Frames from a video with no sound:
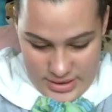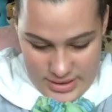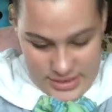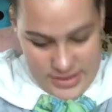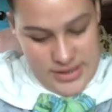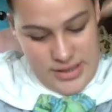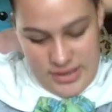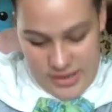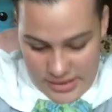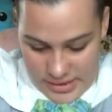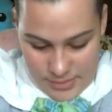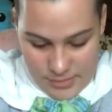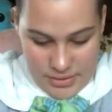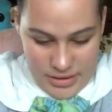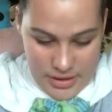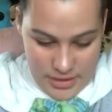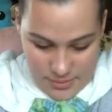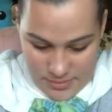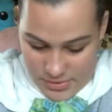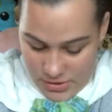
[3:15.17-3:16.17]
is that it
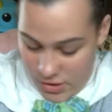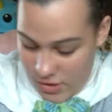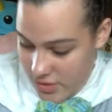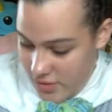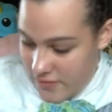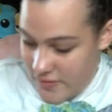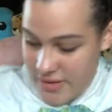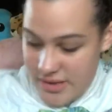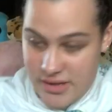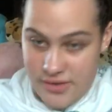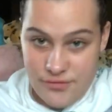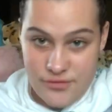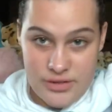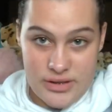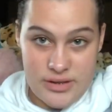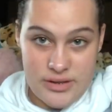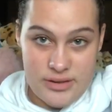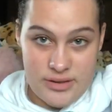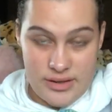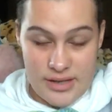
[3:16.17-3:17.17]
becomes all of these
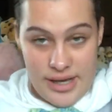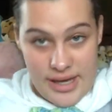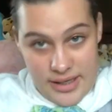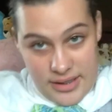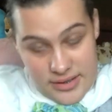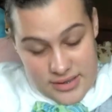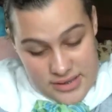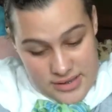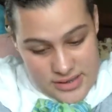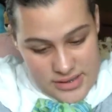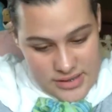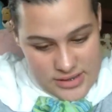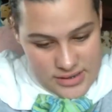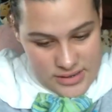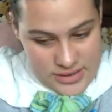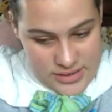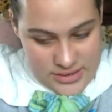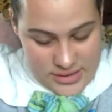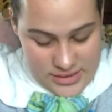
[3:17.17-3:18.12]
different lengths,